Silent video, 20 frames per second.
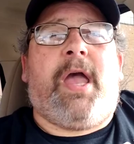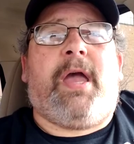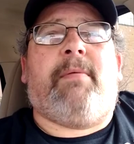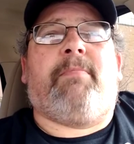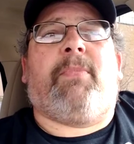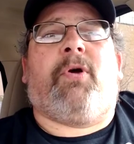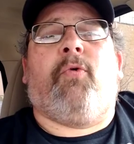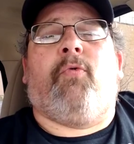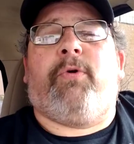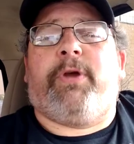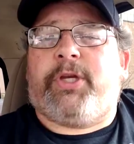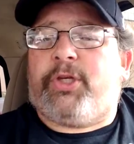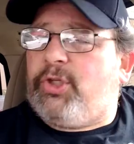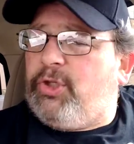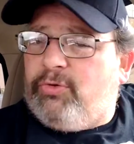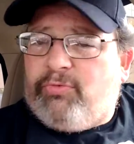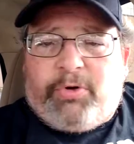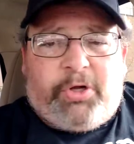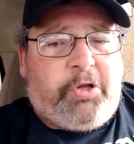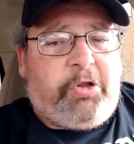am going
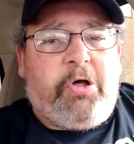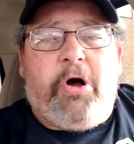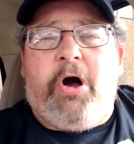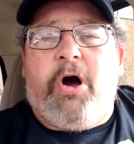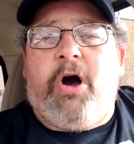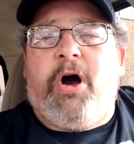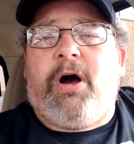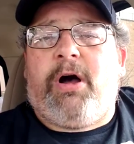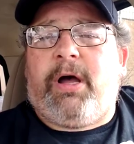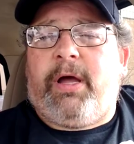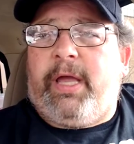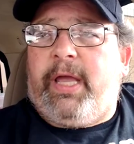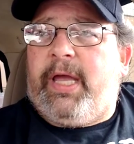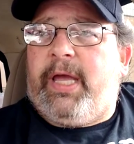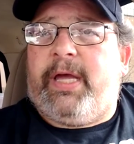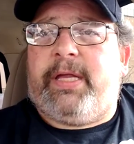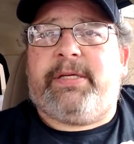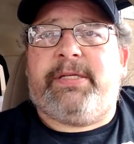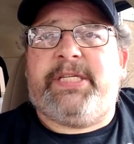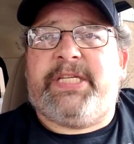to claw
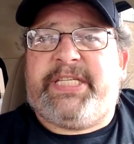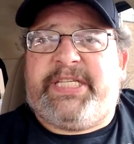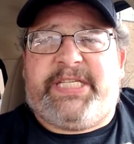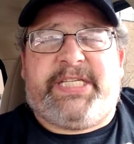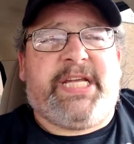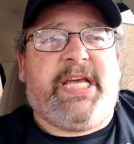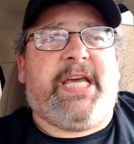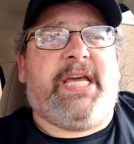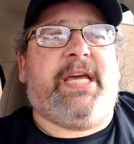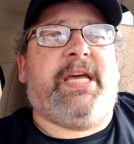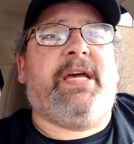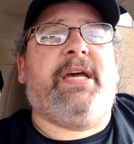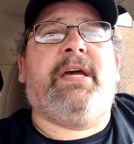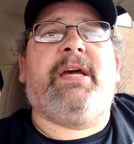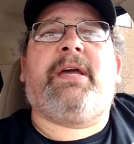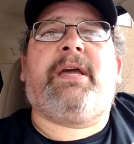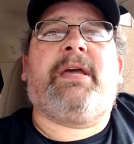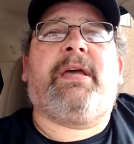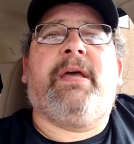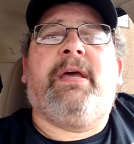and
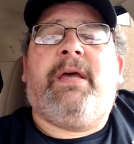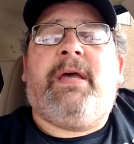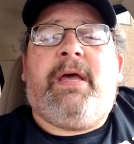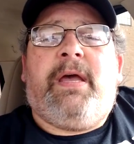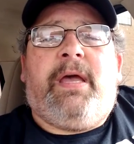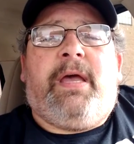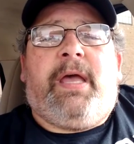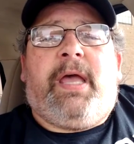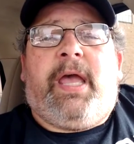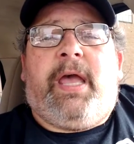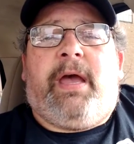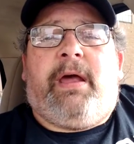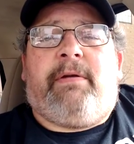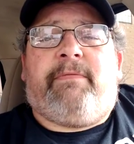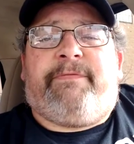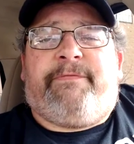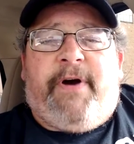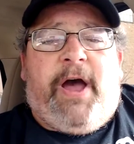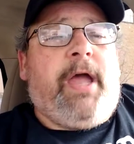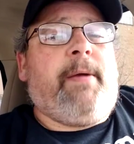dig and
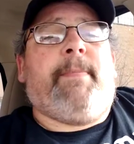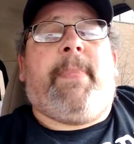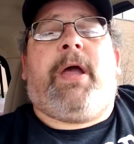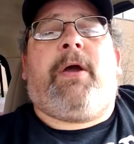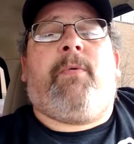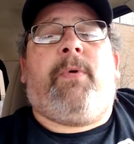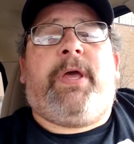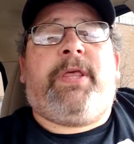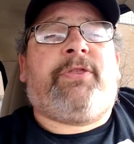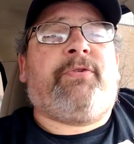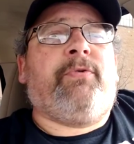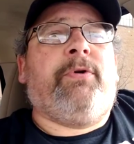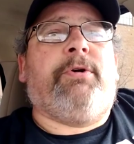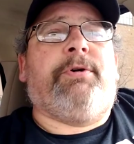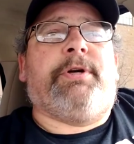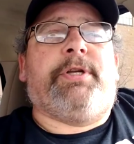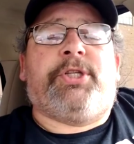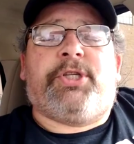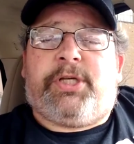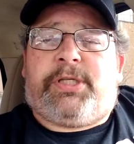fight my way through
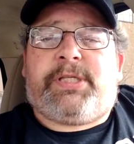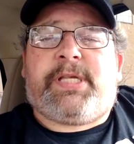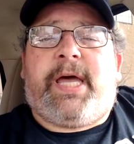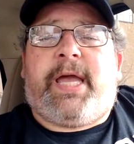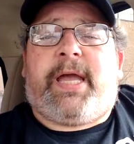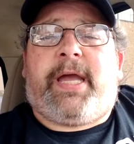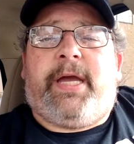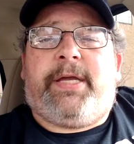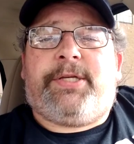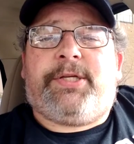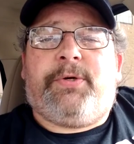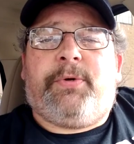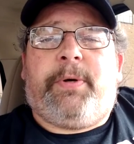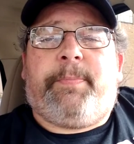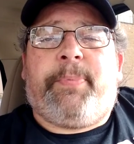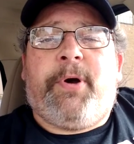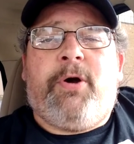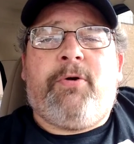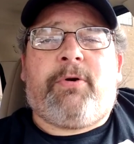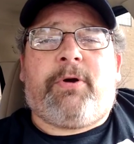it, just like I do at
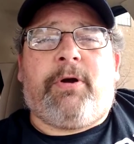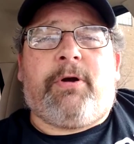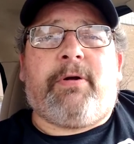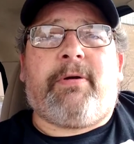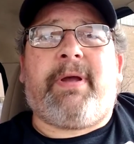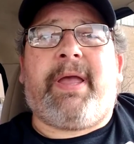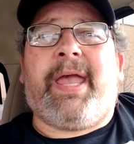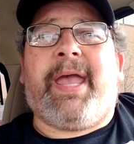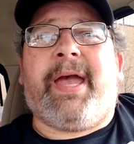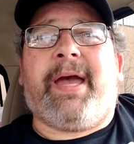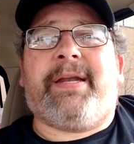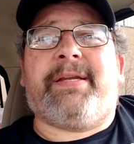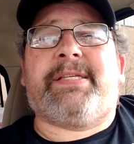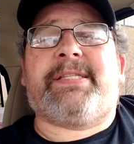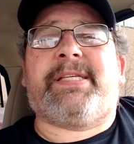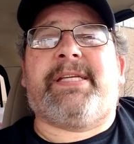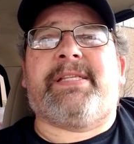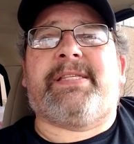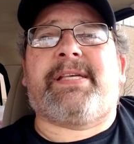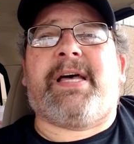poker. And
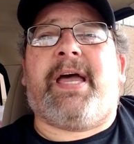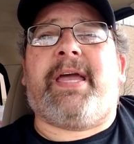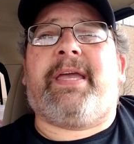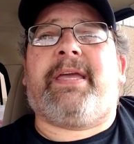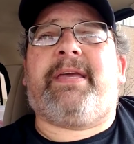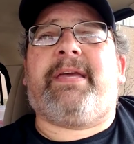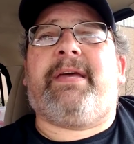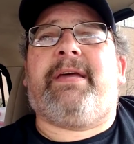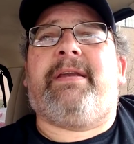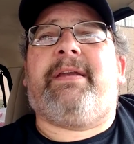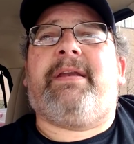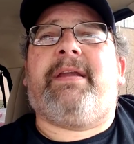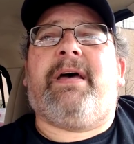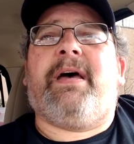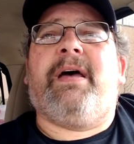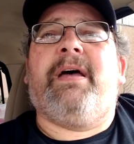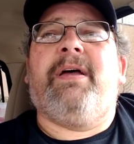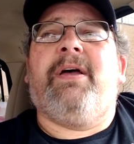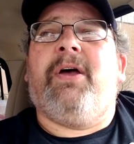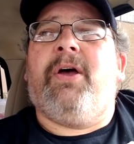since I
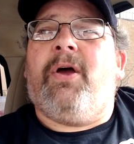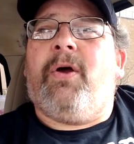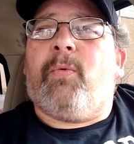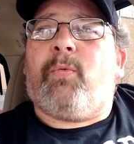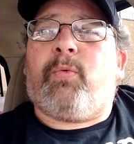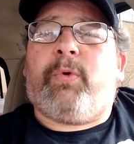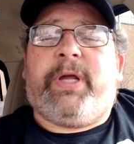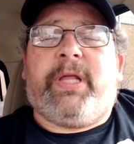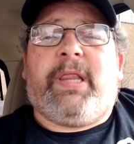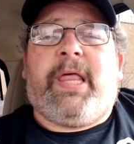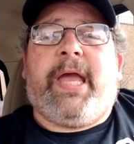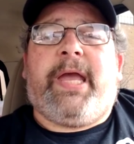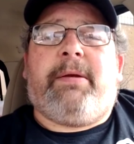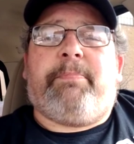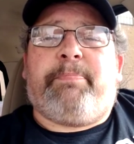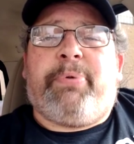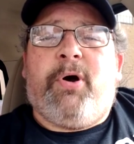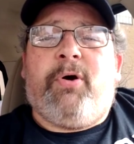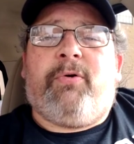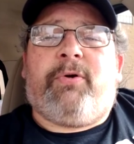can
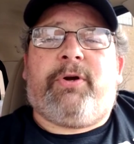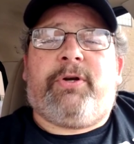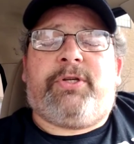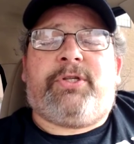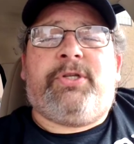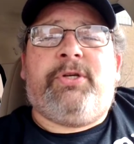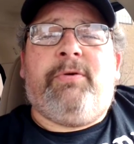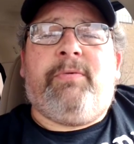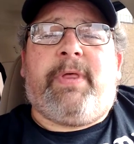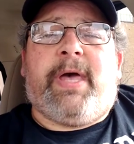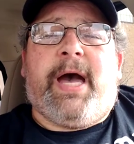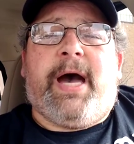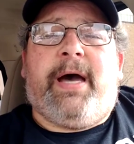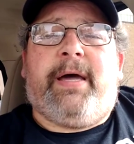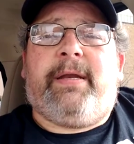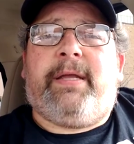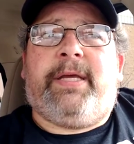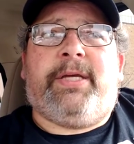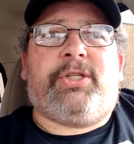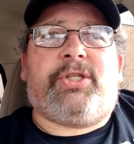relate poker to
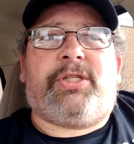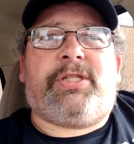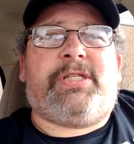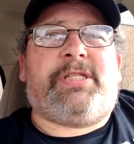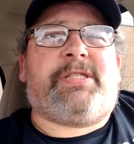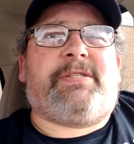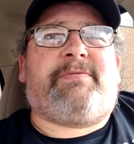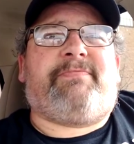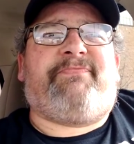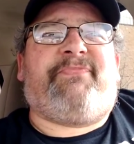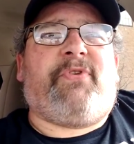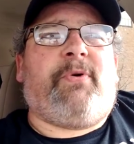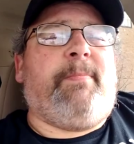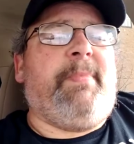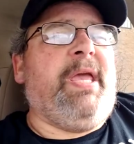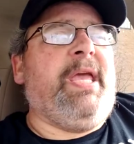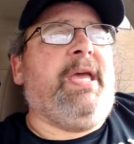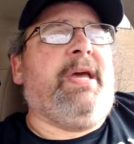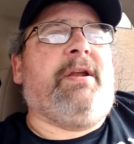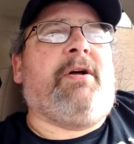that, it just, for
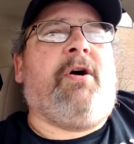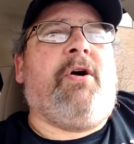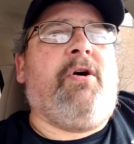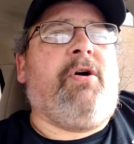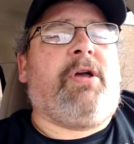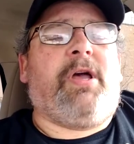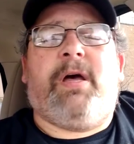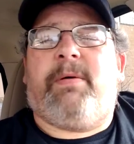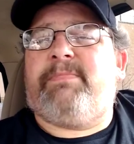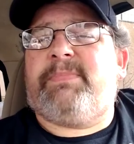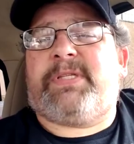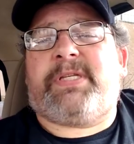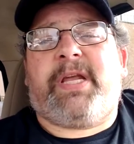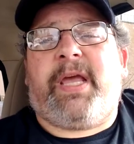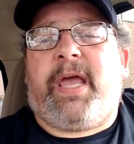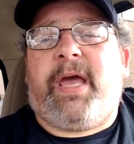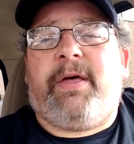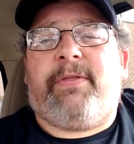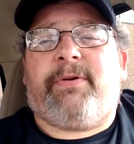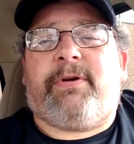me, it all comes
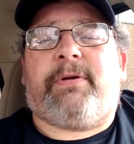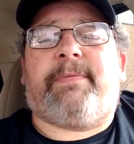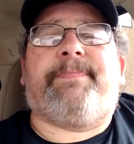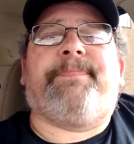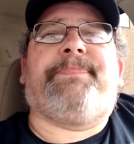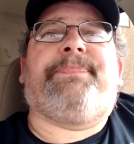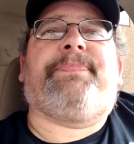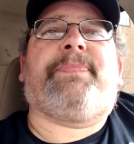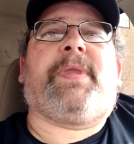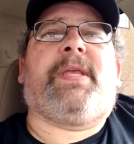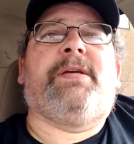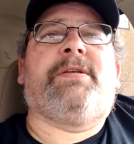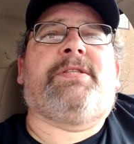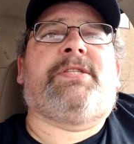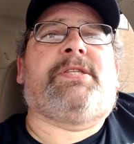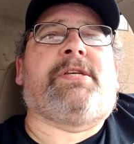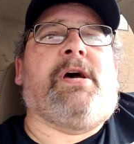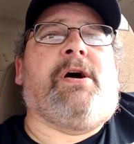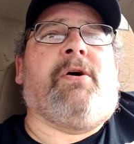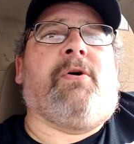together.
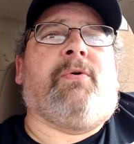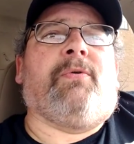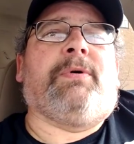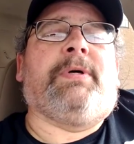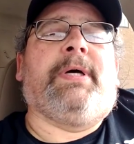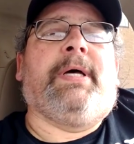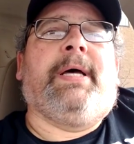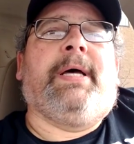So